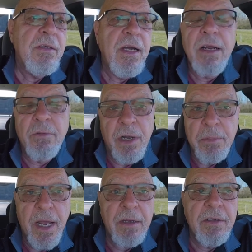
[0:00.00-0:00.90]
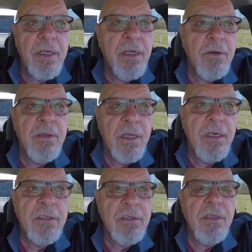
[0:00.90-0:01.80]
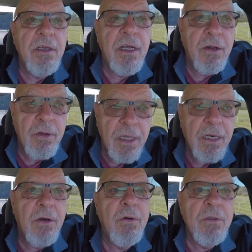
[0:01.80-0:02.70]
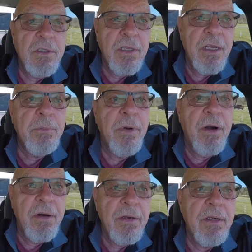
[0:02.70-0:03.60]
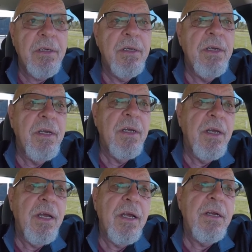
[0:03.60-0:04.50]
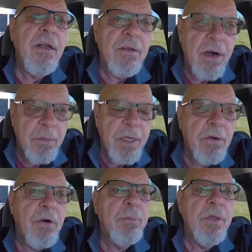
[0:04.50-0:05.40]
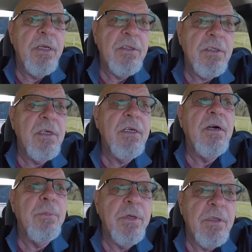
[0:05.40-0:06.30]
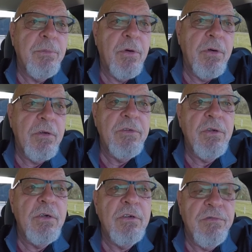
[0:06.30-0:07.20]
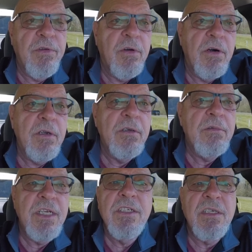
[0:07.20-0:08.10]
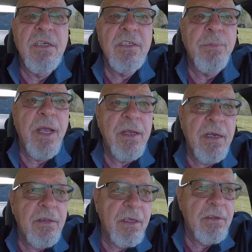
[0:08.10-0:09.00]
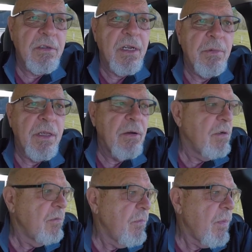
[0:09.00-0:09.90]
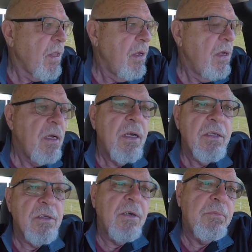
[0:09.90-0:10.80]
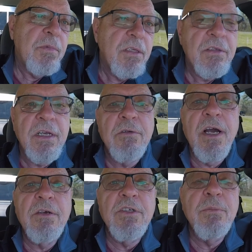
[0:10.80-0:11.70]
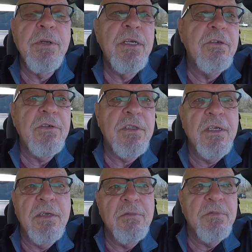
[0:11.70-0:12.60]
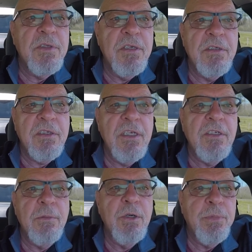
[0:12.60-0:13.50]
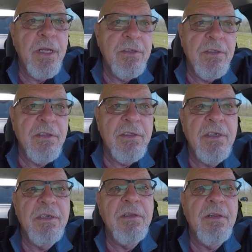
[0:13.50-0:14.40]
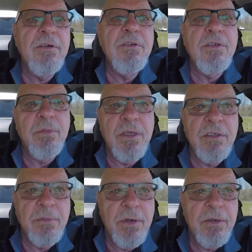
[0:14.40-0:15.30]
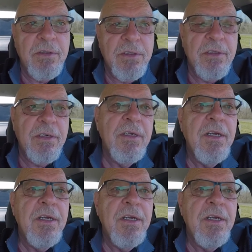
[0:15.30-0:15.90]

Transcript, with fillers: uh, on the way back, going to hit O'Leno, O'Leno State Park and another Army Corps place uh, up at the border of Georgia and Florida. East, East Bank, I think is the name of that one. So stick around, should be interesting. See see some new places and learn some things about uh,